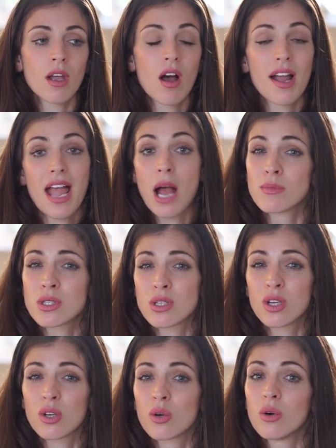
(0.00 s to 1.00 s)
I am
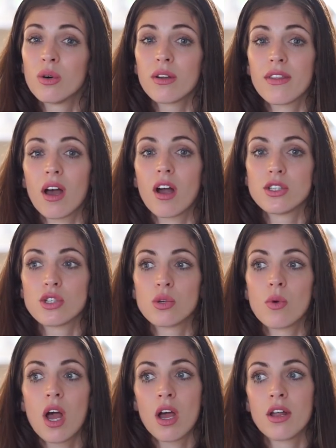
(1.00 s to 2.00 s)
secure and that I
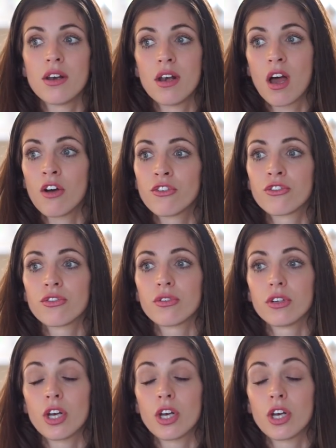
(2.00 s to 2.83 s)
do earn enough.